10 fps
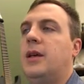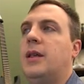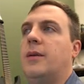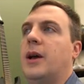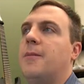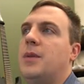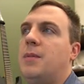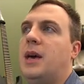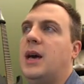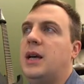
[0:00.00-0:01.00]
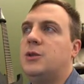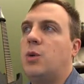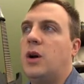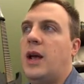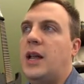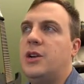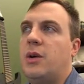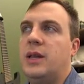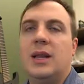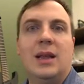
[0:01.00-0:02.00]
There we go. Because we're
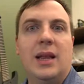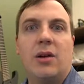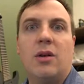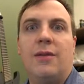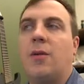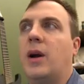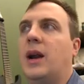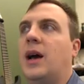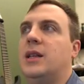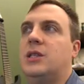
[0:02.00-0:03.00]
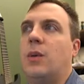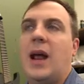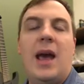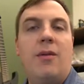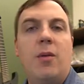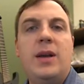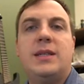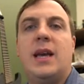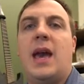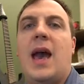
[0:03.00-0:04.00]
entering the literal 49. So whatever we
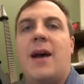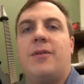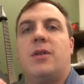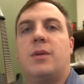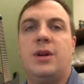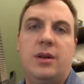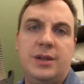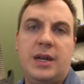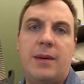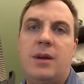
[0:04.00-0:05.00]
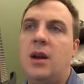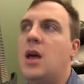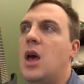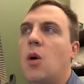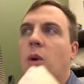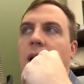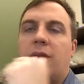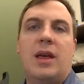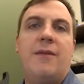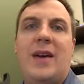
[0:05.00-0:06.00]
say after the return statement,
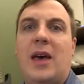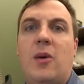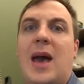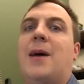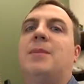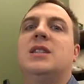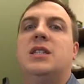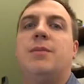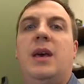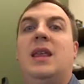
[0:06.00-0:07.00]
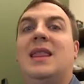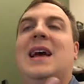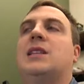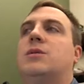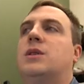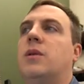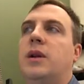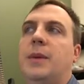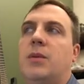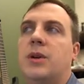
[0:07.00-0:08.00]
whatever that value happens to be, that's what's going
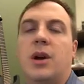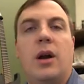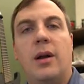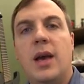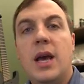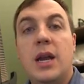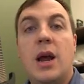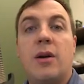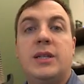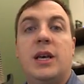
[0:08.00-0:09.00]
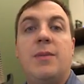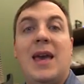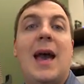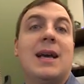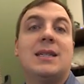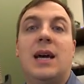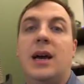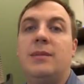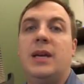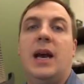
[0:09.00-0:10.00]
to be returned. Notice it could be x
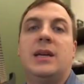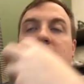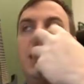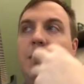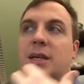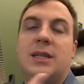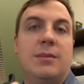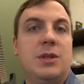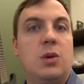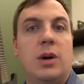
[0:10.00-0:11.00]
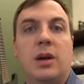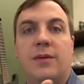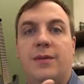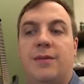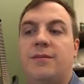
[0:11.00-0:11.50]
times x. It could be some sort of